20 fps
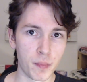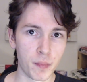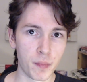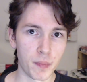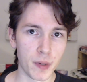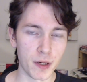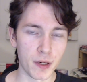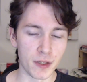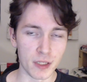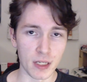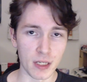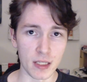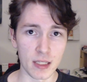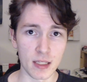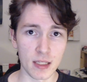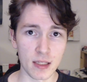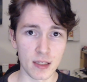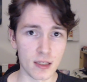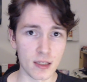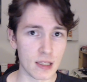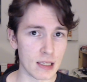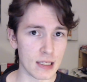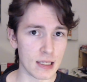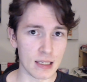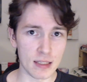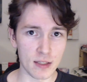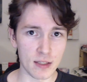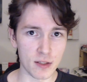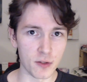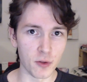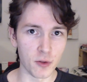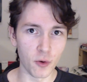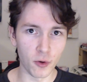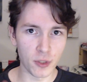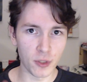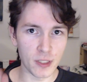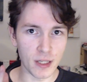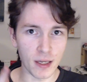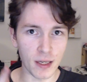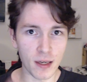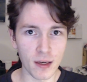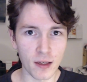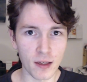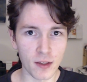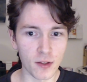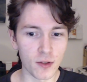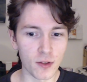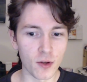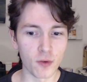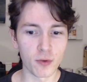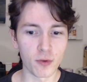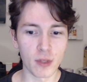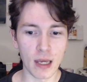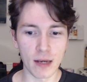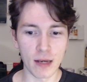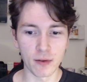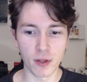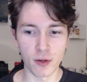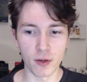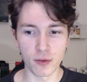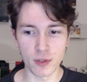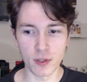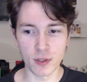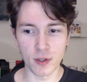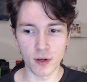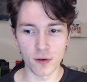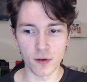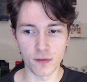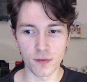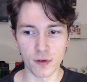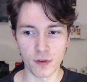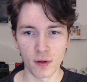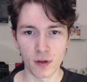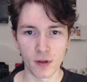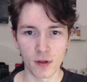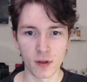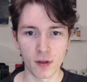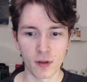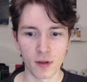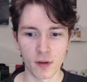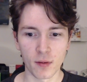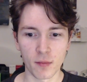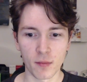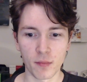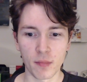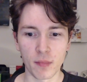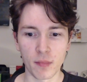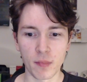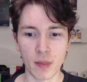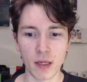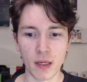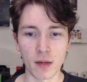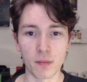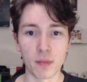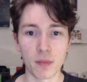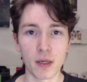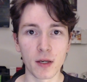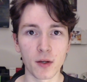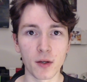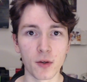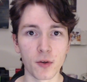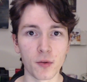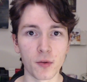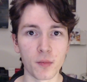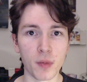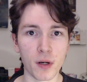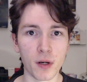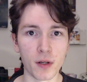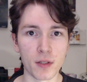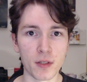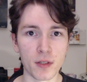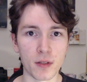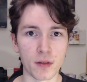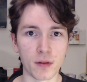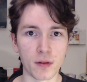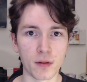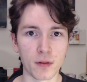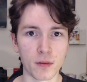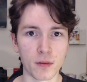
because I this is naughty don't download stuff. Be a be a good person.